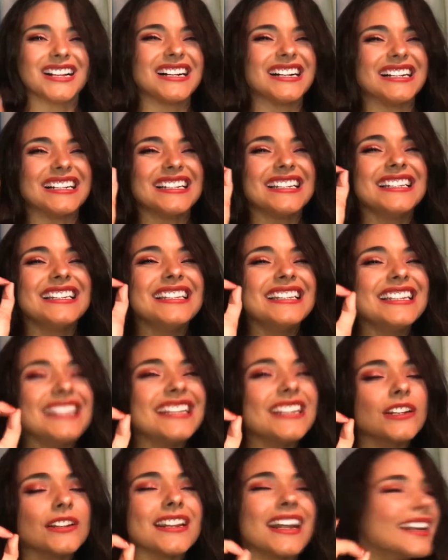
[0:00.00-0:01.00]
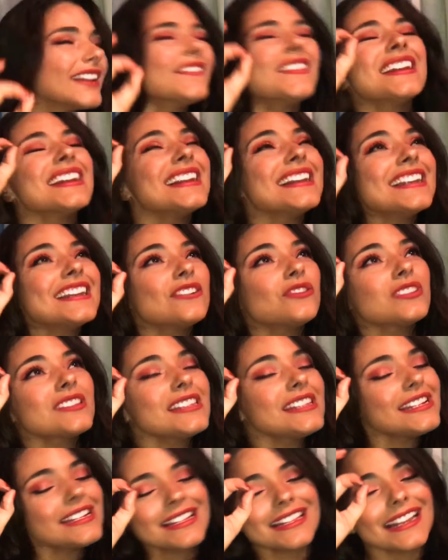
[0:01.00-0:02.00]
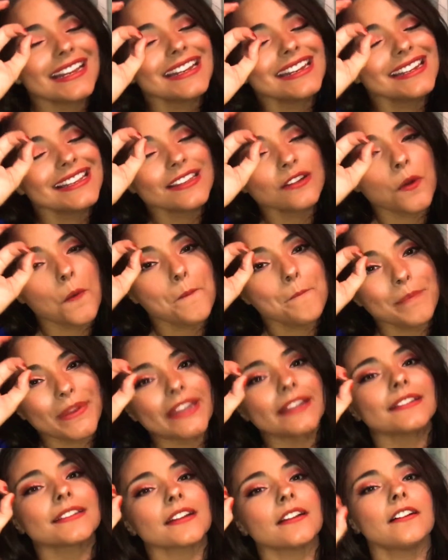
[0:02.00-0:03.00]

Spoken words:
not even a little teeny tiny little bit